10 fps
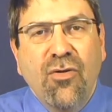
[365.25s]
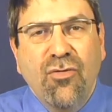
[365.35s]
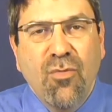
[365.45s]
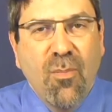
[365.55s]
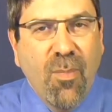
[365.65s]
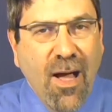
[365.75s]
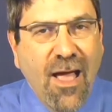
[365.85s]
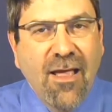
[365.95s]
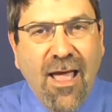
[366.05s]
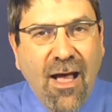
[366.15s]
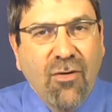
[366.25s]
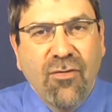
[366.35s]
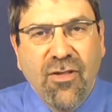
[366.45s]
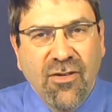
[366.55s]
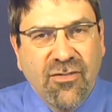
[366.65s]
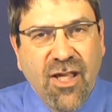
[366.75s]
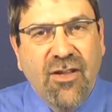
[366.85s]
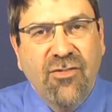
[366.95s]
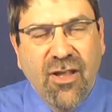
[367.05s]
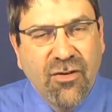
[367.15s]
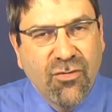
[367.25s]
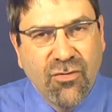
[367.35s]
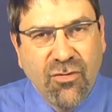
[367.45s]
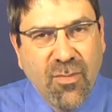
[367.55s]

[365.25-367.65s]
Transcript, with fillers: to buy out the estate's interest,